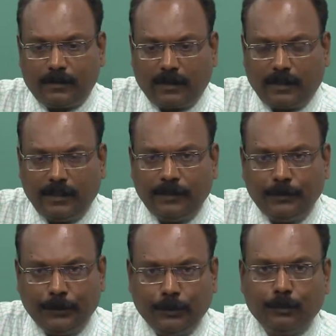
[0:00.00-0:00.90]

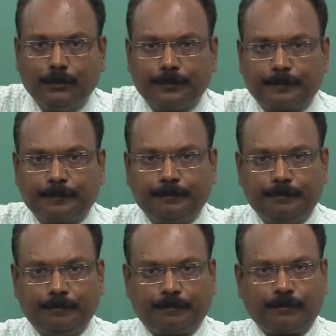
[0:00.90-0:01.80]
starting new,
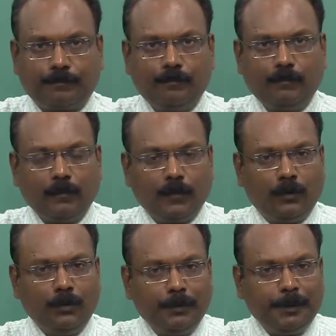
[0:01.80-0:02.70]

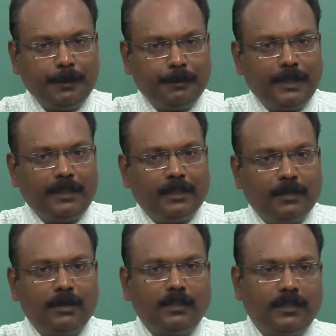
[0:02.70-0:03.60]
you may be a bit
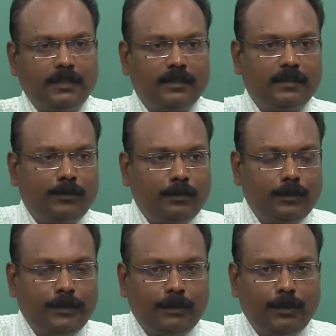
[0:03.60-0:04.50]
nervous as to
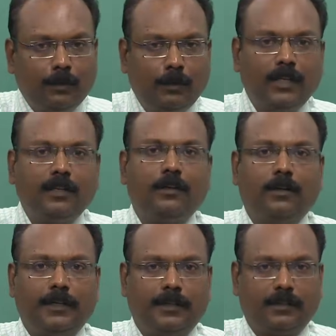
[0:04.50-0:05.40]
even look at the
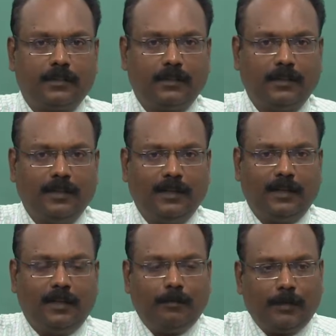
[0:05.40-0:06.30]
audience,
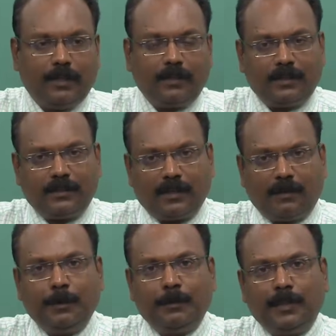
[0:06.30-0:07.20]
but there are
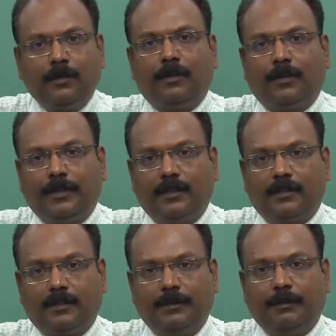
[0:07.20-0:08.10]
some among the
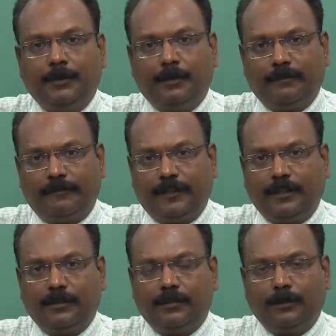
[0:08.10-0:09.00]
audience, even your
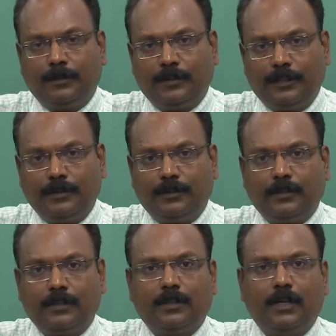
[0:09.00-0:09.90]
friends, your
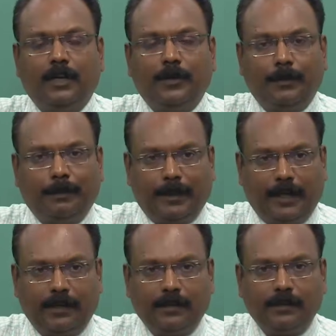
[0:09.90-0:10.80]
teacher, your
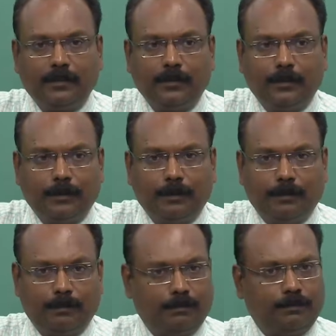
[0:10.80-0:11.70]
parents, your
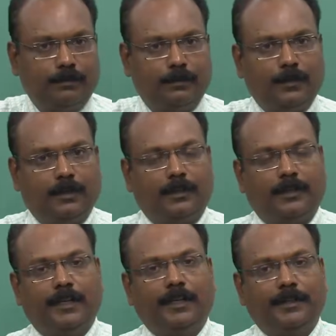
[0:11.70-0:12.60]

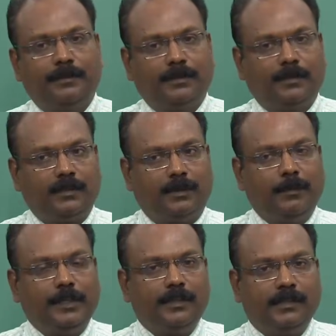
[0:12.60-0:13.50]
relatives,
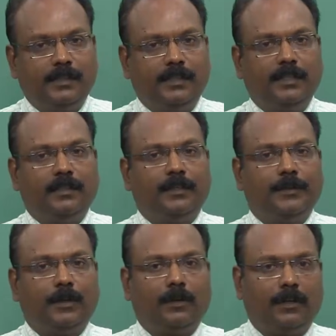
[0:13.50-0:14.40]
somebody is sitting there,
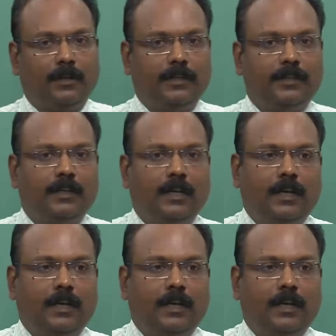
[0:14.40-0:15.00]
your colleague,